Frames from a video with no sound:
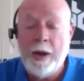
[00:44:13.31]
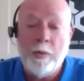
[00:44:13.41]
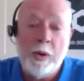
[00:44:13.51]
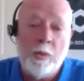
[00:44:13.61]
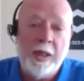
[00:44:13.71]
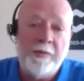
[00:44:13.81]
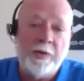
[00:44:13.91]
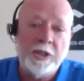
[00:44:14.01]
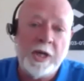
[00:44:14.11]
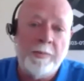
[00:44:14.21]
They were one of the
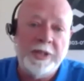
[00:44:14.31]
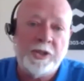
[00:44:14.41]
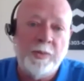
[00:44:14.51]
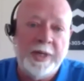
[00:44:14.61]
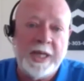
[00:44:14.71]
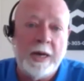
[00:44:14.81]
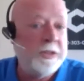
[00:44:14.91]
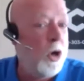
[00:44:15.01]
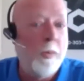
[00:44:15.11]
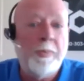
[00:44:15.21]
first companies to reach out
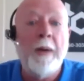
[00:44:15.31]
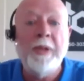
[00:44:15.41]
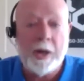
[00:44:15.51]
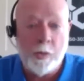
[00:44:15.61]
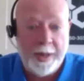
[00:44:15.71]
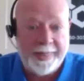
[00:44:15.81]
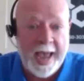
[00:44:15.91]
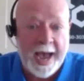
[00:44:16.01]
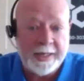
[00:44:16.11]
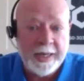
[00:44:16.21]
and go public with
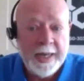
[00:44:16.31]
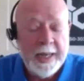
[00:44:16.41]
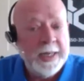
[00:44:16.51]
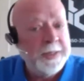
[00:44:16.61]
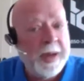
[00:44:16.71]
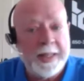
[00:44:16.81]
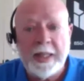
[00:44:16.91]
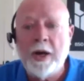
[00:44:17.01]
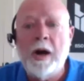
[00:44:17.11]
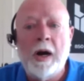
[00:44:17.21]
that. But
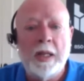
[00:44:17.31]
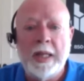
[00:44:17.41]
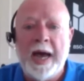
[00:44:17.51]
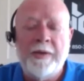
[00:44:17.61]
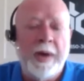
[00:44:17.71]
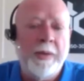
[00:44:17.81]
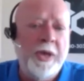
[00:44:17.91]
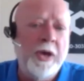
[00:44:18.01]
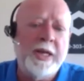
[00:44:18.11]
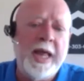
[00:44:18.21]
there are a lot of them. I mean,
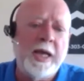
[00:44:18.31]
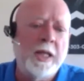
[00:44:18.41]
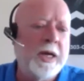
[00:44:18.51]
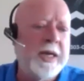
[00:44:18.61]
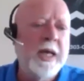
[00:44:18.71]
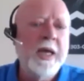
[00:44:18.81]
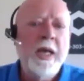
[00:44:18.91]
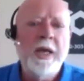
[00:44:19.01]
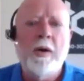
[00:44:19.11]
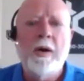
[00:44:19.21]
you can take a look at,
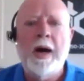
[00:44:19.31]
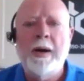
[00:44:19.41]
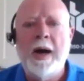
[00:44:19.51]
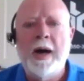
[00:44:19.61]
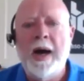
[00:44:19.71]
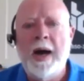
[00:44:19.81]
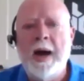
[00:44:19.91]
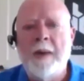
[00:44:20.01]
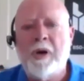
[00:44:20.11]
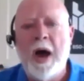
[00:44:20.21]

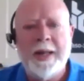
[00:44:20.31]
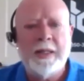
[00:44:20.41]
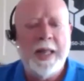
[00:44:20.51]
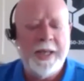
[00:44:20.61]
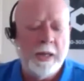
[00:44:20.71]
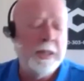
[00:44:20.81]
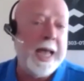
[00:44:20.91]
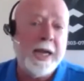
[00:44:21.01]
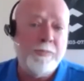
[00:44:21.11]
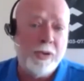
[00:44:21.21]
a product like,
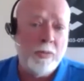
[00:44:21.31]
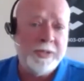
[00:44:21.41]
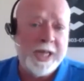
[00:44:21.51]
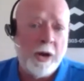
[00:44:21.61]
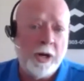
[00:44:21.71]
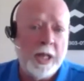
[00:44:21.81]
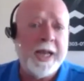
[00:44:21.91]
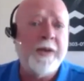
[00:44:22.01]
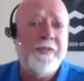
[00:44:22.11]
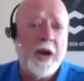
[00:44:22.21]
like a Boomtown or
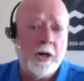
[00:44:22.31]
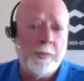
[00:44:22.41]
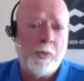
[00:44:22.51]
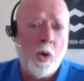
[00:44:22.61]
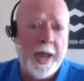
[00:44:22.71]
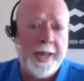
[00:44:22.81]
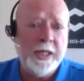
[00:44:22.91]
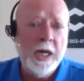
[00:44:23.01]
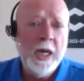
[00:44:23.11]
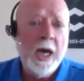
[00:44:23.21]
like a FirePoint.
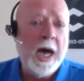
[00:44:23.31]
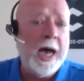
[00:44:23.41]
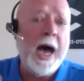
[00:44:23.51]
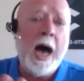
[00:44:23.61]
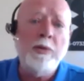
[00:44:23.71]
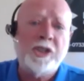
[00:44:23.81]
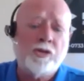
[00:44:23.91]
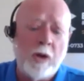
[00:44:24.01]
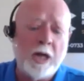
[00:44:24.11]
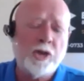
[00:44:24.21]
How is
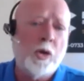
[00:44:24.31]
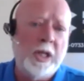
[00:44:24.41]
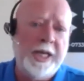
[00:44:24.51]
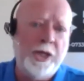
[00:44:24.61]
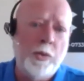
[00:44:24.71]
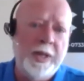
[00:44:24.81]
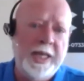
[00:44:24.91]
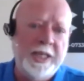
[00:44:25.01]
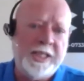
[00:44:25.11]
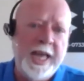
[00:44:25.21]
Structurally doing
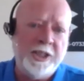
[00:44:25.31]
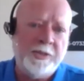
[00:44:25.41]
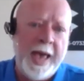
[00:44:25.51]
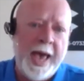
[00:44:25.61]
these days, Matt?